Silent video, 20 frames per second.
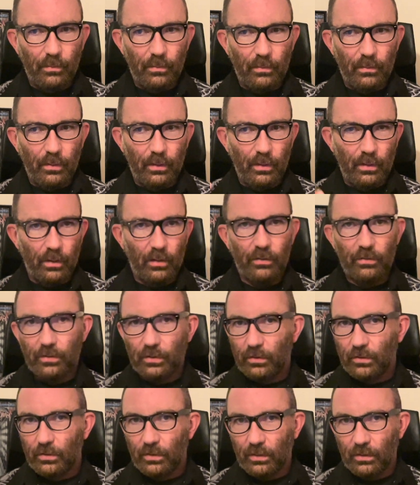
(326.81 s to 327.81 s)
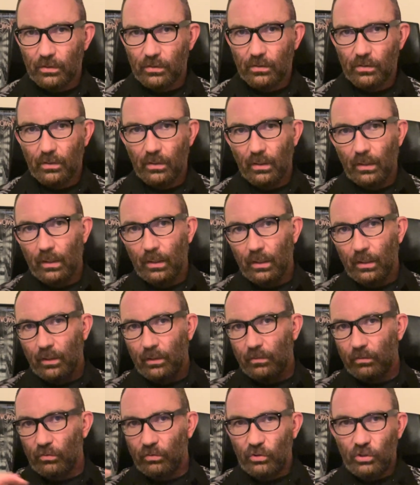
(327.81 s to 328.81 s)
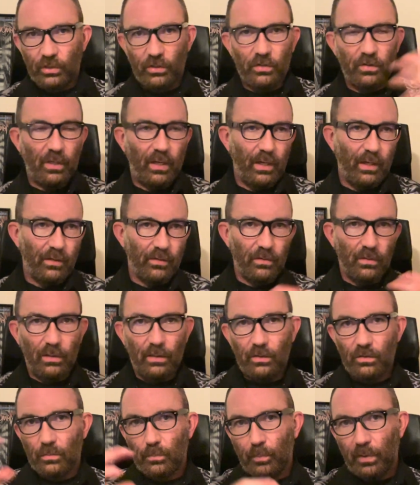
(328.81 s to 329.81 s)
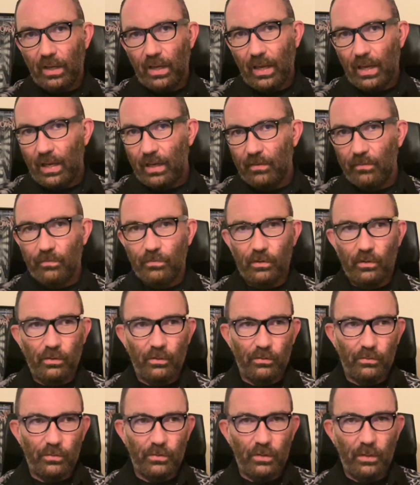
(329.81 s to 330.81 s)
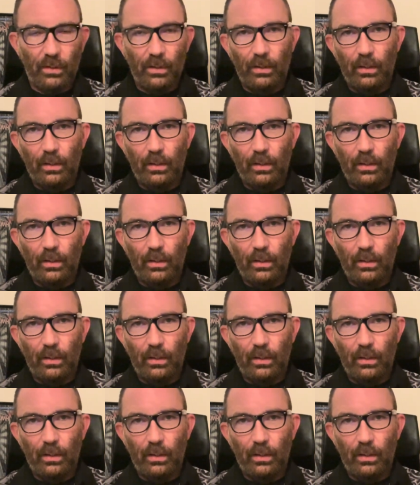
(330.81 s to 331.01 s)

the narcissist just has these behaviors